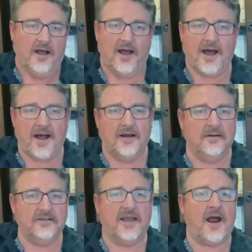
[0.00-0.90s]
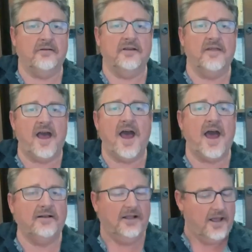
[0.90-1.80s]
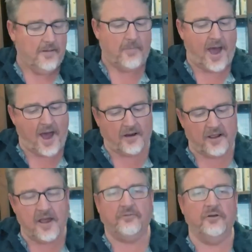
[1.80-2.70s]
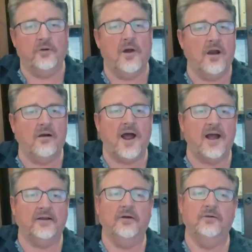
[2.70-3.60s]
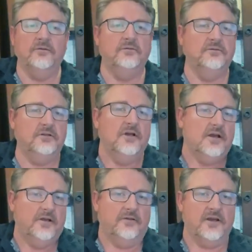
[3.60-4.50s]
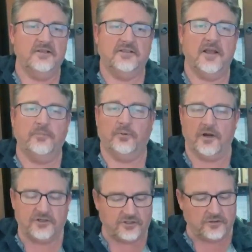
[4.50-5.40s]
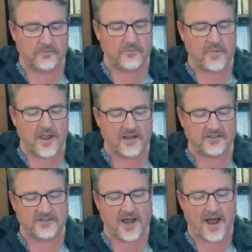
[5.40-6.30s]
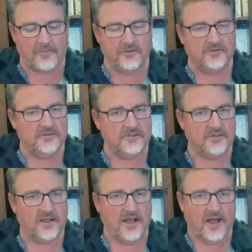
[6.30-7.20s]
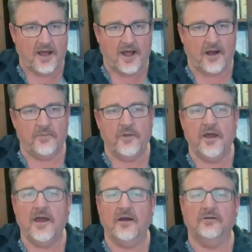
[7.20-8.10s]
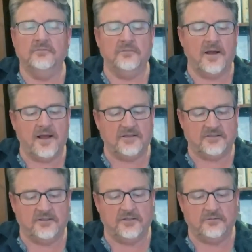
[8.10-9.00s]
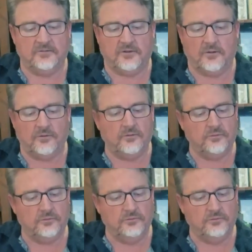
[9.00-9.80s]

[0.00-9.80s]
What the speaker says: I'll carry that about everywhere I go. They say pressure makes diamonds. How in the hell am I still cold?